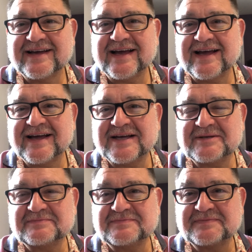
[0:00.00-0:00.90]

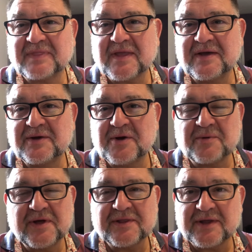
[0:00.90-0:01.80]
You know,
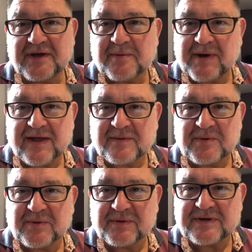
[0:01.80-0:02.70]
you think about them all the